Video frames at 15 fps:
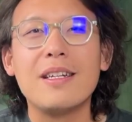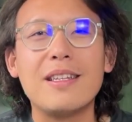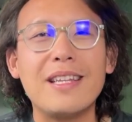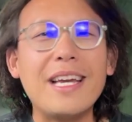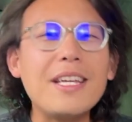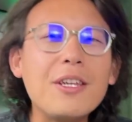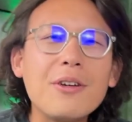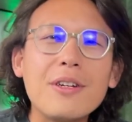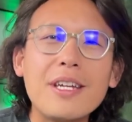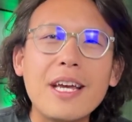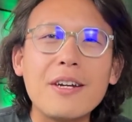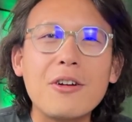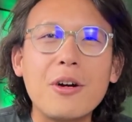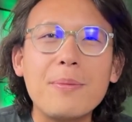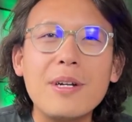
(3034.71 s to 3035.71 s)
Thank you
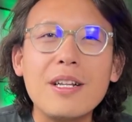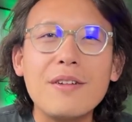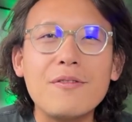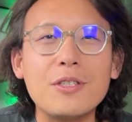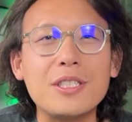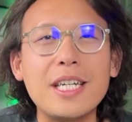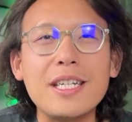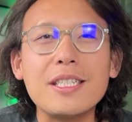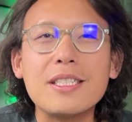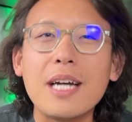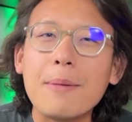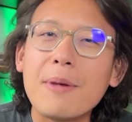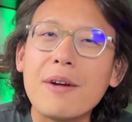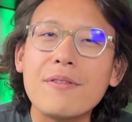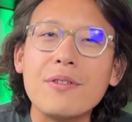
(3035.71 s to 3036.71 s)
again, Carmela, for taking
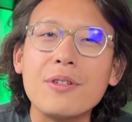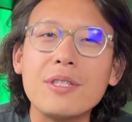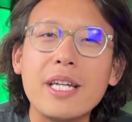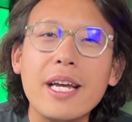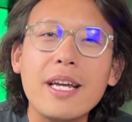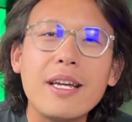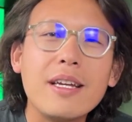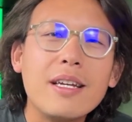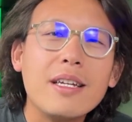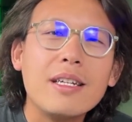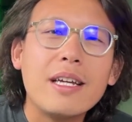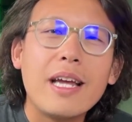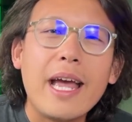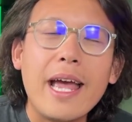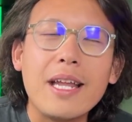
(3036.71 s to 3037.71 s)
time out of your day
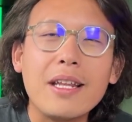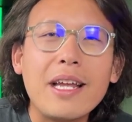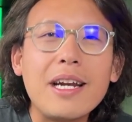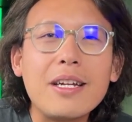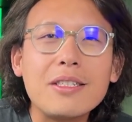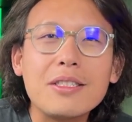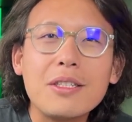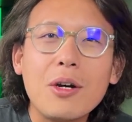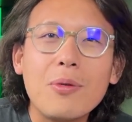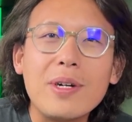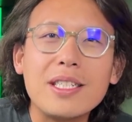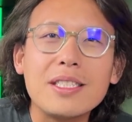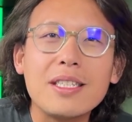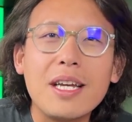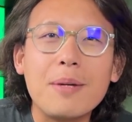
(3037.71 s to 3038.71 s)
and letting us know what
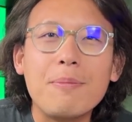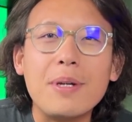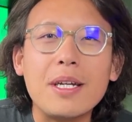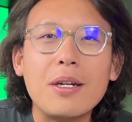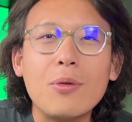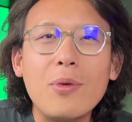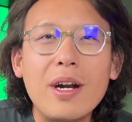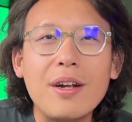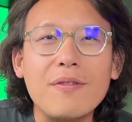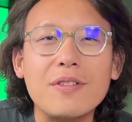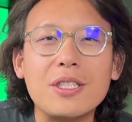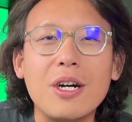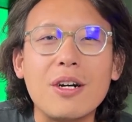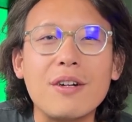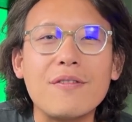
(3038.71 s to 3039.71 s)
it's like being a wedding
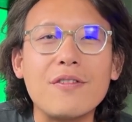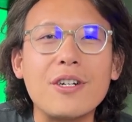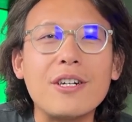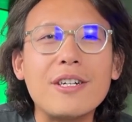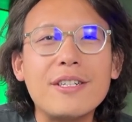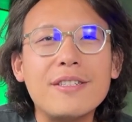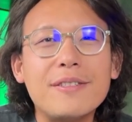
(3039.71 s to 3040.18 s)
photographer.